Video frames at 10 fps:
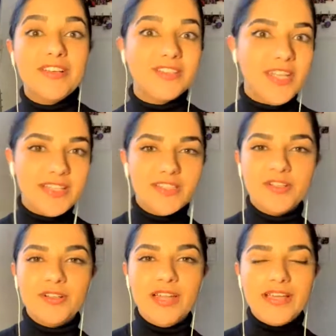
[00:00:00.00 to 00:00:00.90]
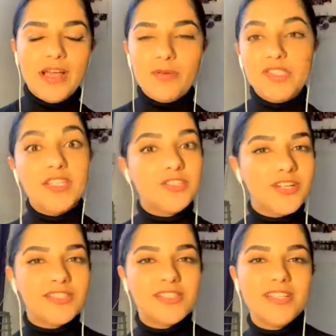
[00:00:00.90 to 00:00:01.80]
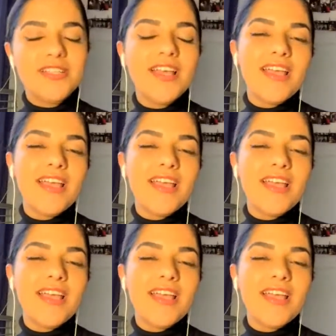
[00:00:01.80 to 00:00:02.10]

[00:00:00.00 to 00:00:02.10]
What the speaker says: contacted her like I was interested,